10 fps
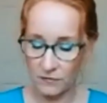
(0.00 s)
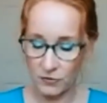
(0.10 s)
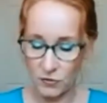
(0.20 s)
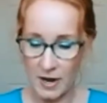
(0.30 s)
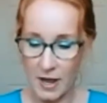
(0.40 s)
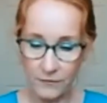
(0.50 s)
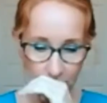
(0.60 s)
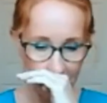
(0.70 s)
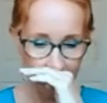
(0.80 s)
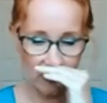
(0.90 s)
If you're not
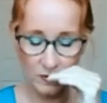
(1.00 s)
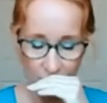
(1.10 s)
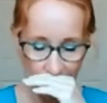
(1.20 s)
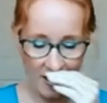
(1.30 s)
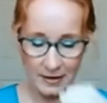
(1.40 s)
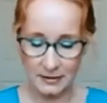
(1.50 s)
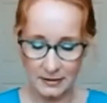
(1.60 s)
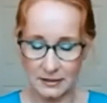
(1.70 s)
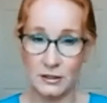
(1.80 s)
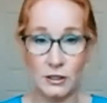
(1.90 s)
familiar with that,
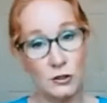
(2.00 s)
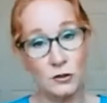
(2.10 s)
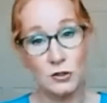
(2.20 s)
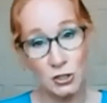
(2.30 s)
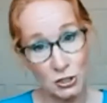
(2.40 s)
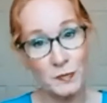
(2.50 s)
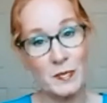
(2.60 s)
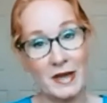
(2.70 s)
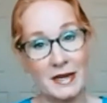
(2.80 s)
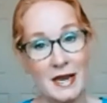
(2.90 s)
you should be
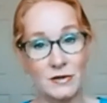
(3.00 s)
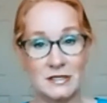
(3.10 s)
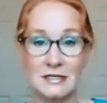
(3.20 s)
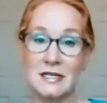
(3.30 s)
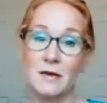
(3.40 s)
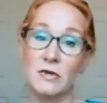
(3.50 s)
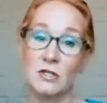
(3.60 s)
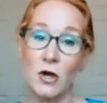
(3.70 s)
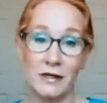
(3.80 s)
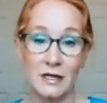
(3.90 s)
by now, since I've been
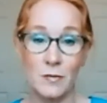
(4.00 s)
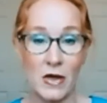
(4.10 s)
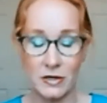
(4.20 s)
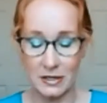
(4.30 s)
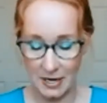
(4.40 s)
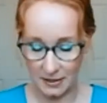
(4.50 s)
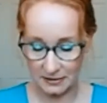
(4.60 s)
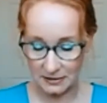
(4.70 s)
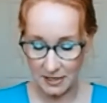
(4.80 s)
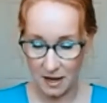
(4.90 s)
talking about it
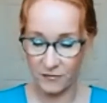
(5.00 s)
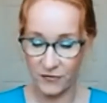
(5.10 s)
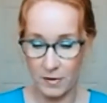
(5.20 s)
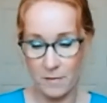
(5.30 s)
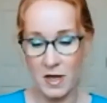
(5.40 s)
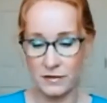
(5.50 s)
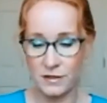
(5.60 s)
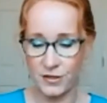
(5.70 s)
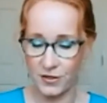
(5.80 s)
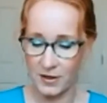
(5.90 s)
nonstop for a month